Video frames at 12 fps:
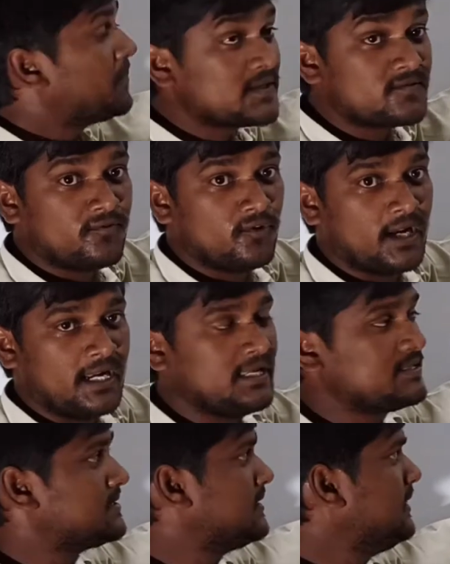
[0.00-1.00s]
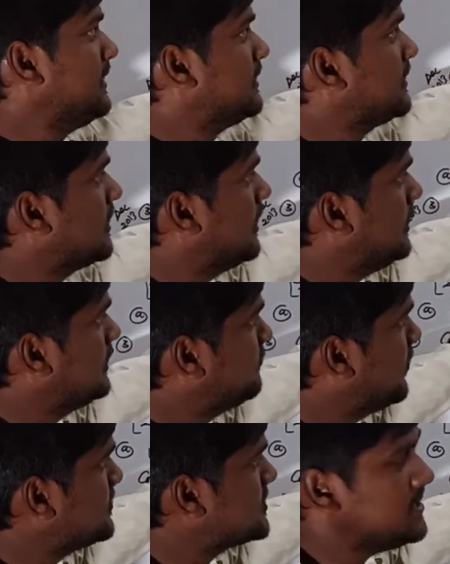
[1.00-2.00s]
plus 4NH3. Here it
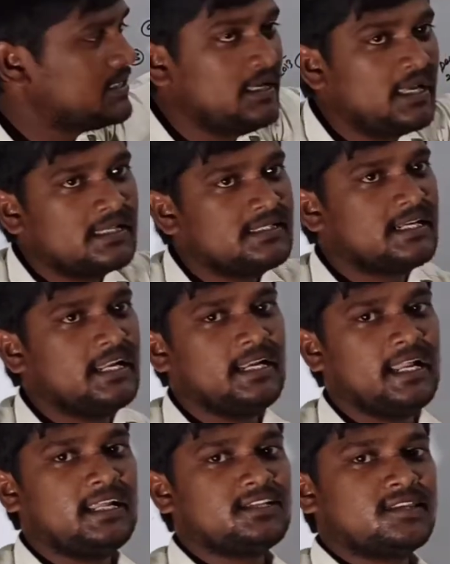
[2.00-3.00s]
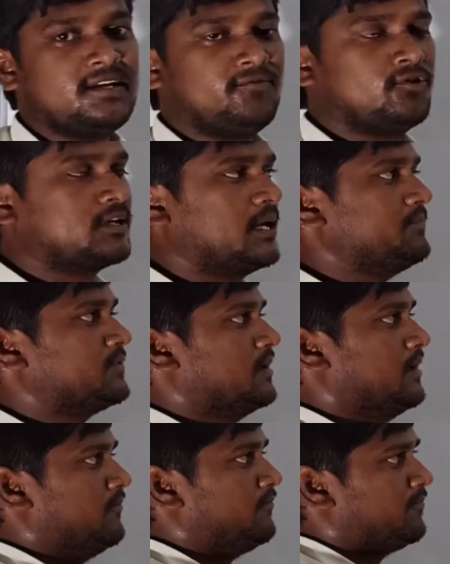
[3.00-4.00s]
forms the ZnNH3 four times
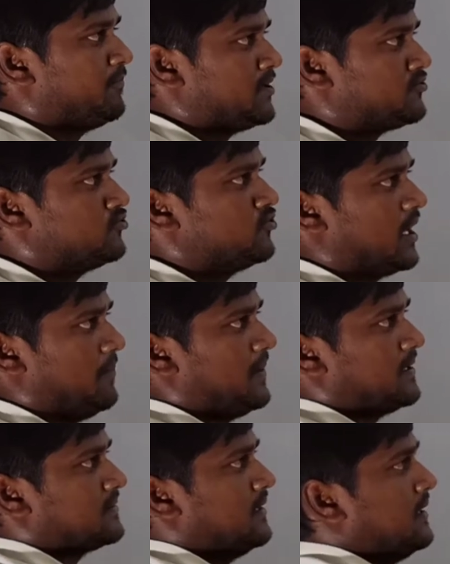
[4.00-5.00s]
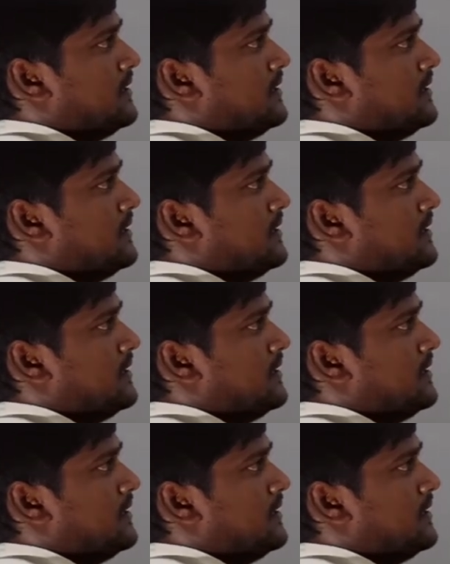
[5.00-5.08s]
plus 2 complex.